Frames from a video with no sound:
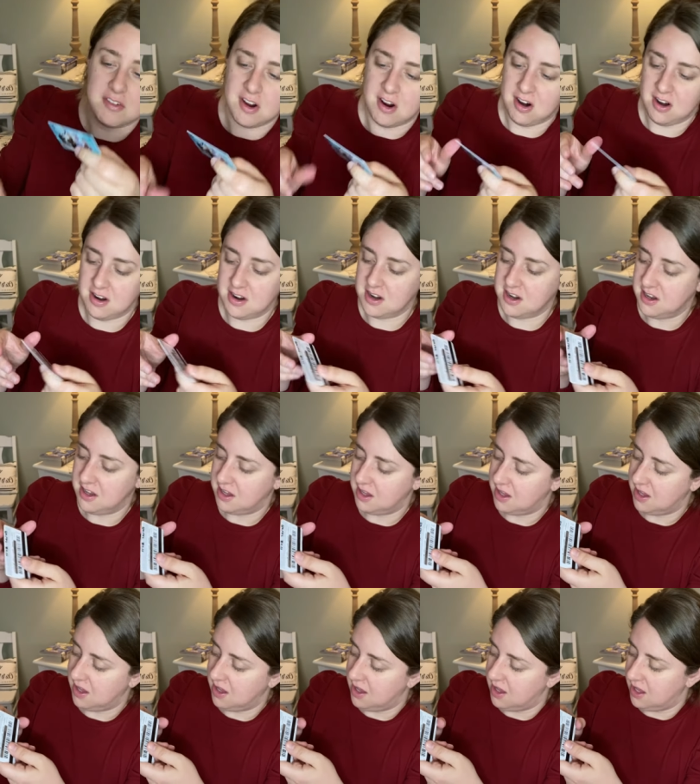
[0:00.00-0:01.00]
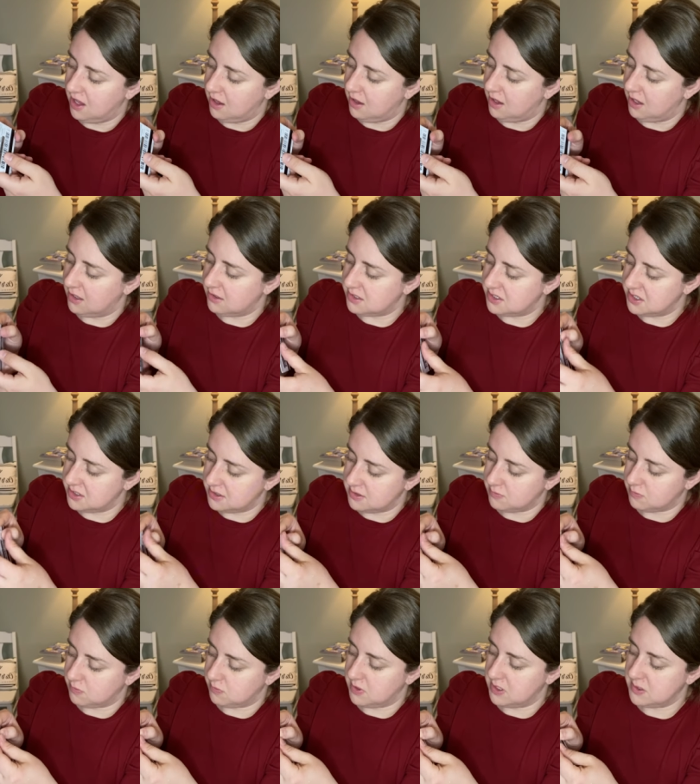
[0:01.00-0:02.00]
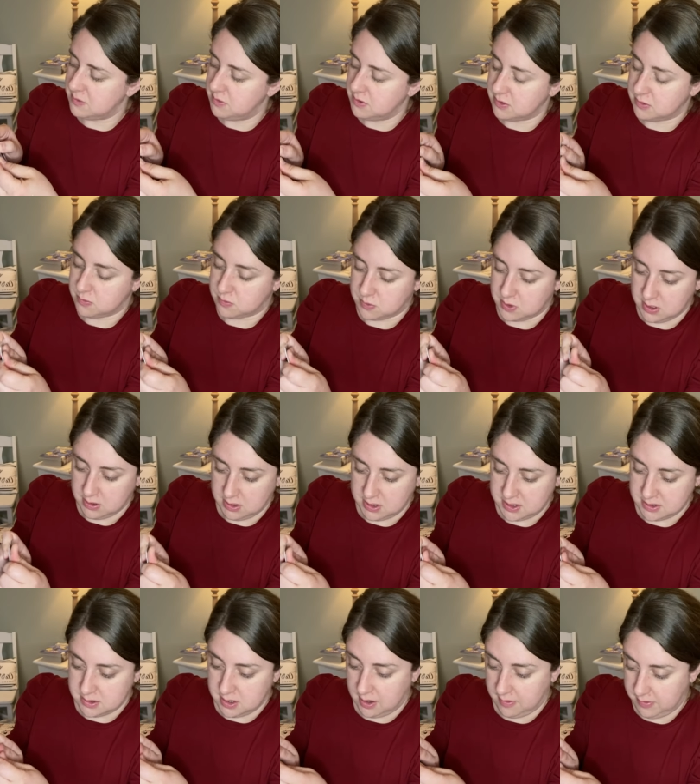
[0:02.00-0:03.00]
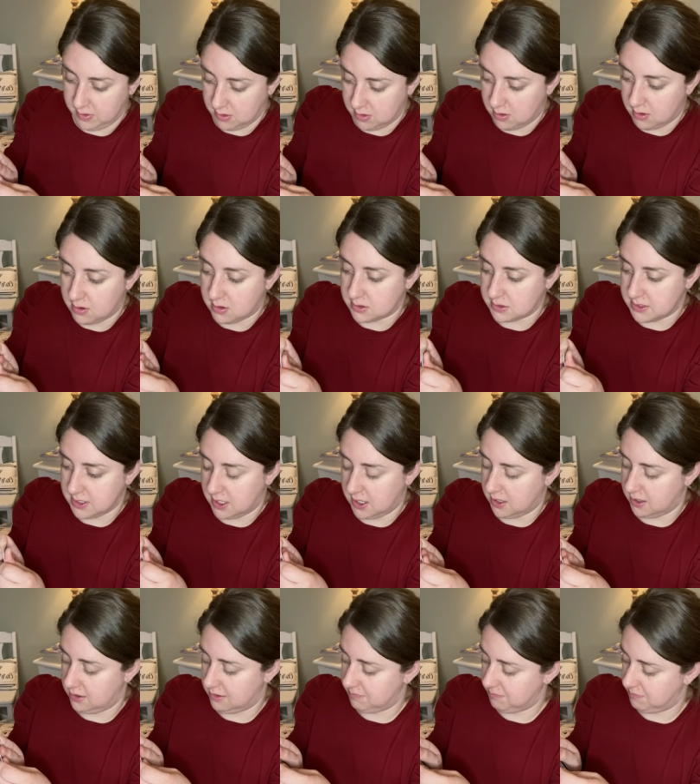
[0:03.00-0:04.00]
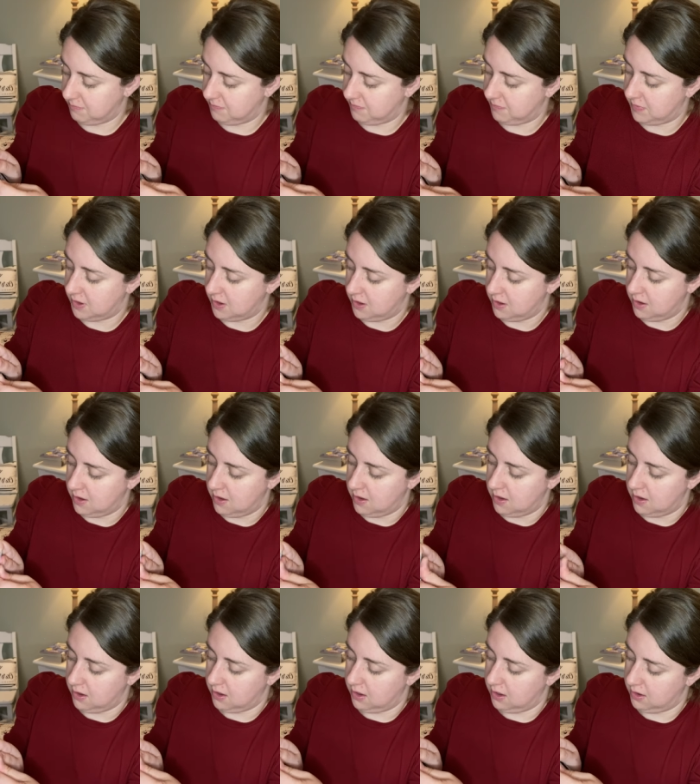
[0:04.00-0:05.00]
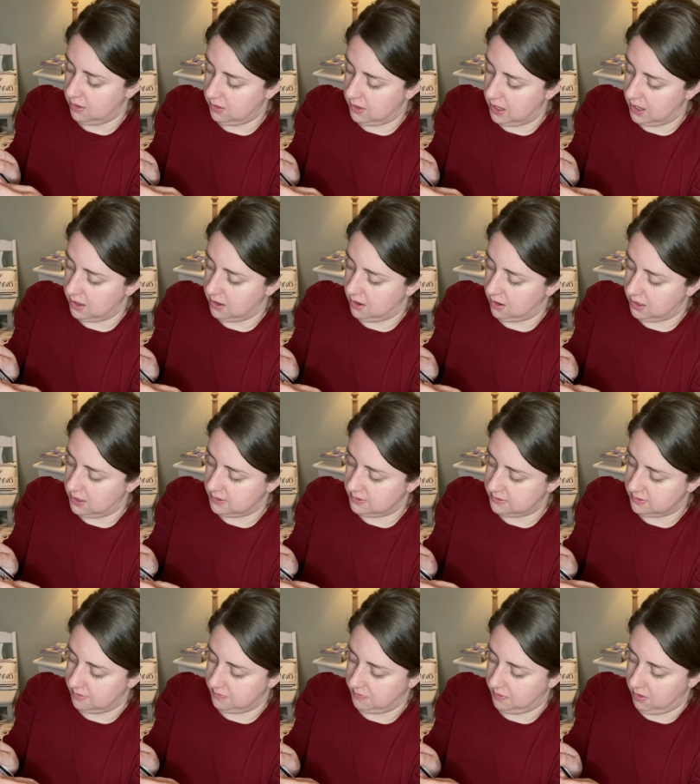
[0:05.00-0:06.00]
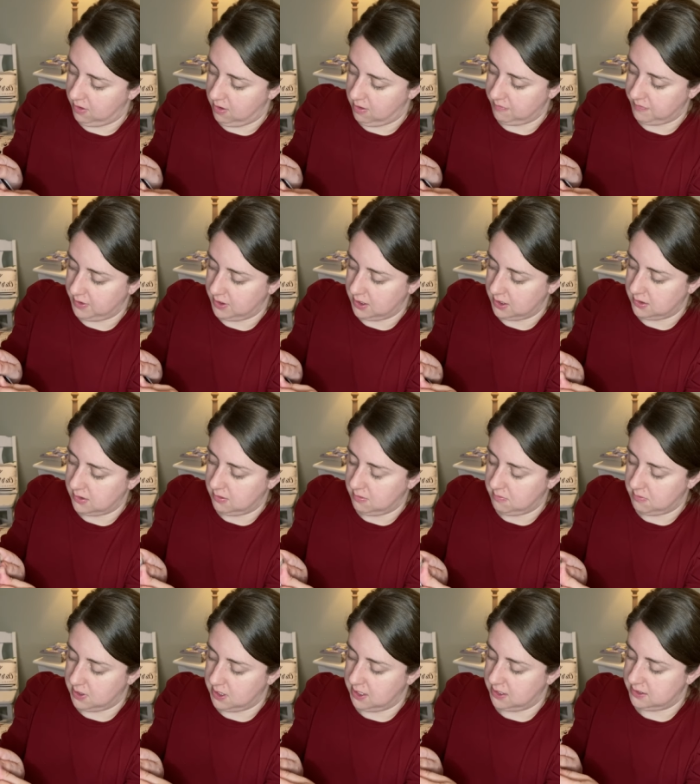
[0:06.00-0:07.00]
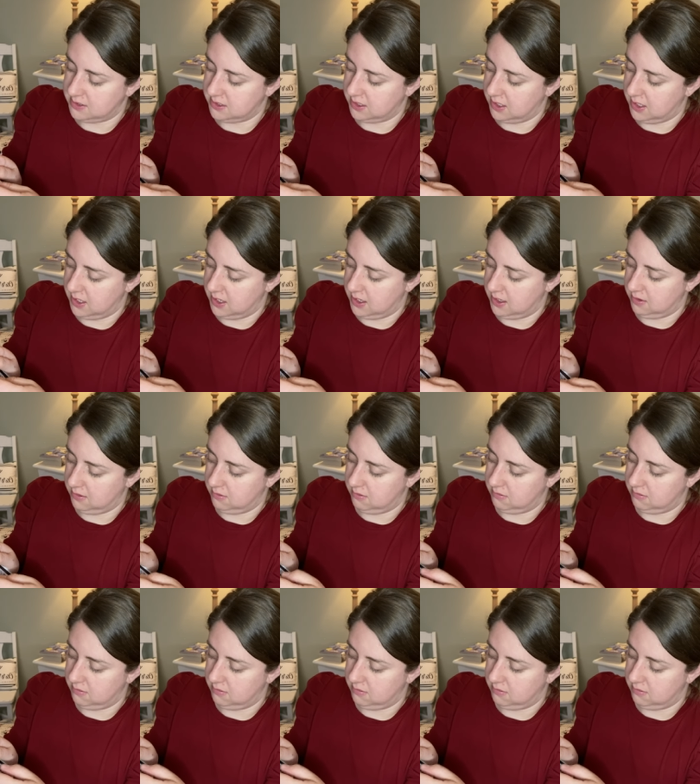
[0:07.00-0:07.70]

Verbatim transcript: card. It's just, this one's really just having a hard time getting that yucky stuff off, and I don't want it to get